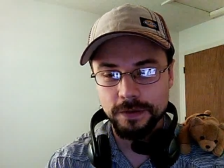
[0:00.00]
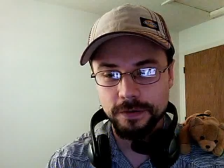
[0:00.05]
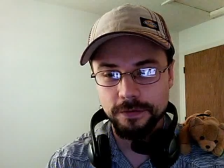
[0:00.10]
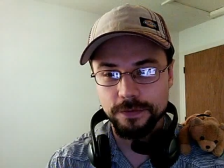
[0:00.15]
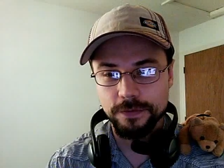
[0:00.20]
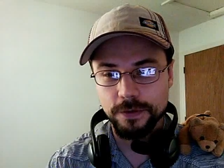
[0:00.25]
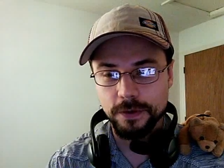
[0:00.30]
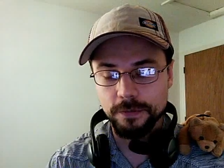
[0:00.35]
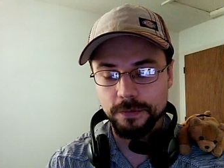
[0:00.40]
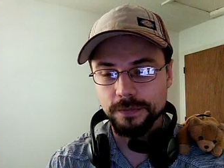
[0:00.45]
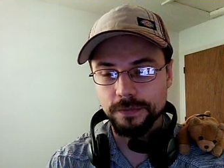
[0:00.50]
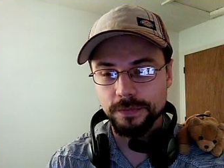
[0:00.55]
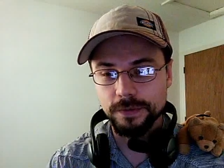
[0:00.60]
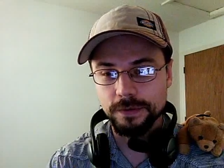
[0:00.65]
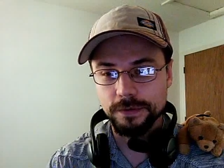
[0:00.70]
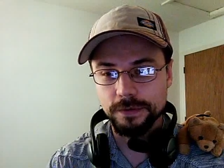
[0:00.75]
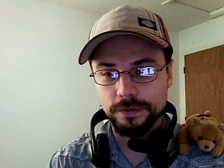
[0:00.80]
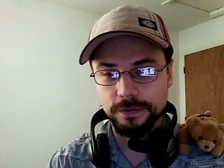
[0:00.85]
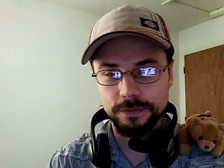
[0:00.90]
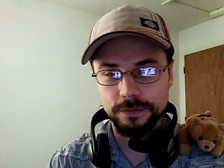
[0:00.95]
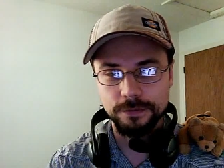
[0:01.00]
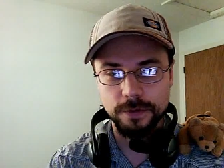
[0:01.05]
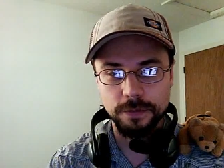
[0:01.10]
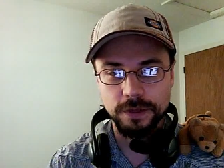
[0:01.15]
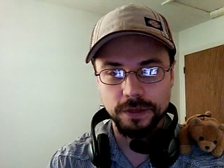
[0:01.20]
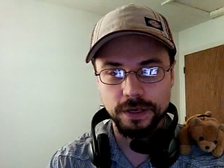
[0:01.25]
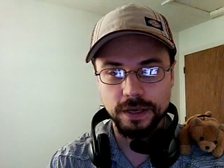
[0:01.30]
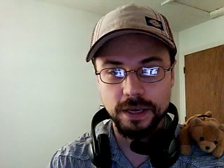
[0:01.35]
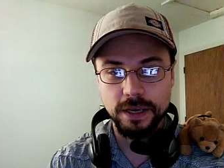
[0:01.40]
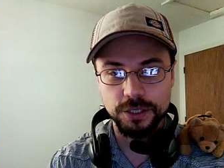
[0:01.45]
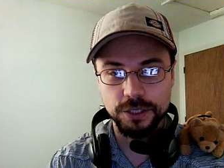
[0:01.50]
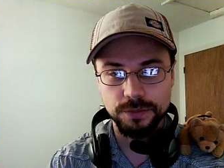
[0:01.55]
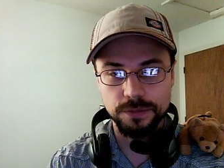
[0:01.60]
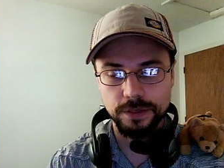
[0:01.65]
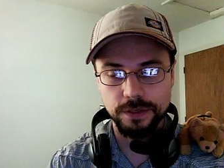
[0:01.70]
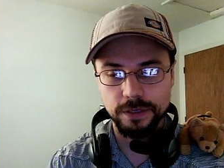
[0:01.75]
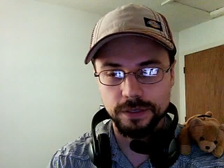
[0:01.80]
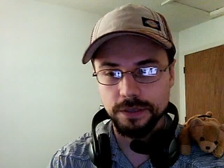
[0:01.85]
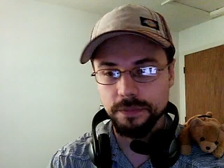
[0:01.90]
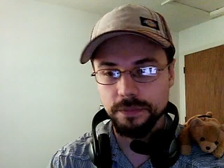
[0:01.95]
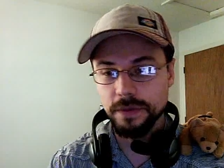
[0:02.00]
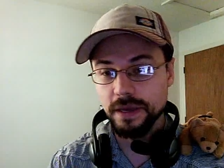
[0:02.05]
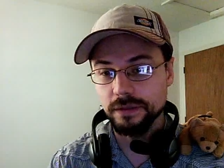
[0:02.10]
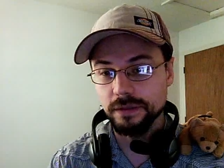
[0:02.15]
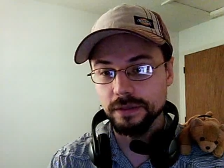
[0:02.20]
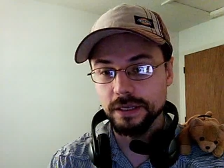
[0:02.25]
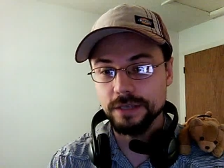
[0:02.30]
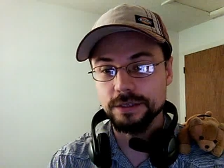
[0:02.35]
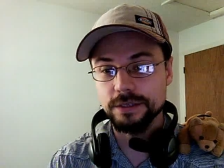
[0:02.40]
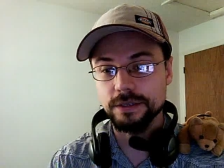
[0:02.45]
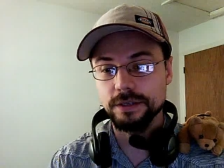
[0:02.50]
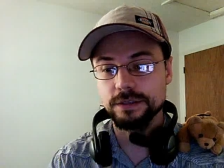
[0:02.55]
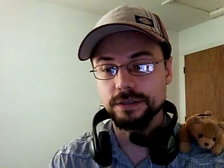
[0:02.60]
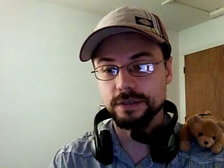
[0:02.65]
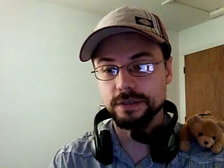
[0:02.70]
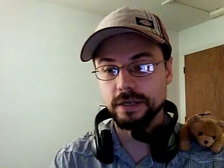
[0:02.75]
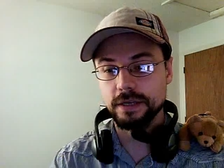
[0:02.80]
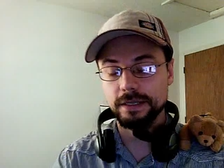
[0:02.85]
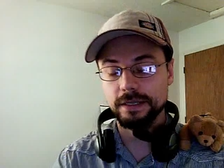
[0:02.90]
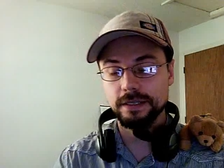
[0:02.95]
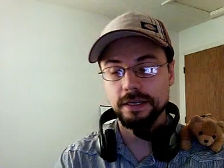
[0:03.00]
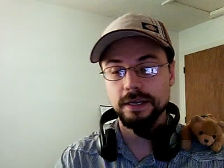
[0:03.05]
from from the engagement, and the main lesson is that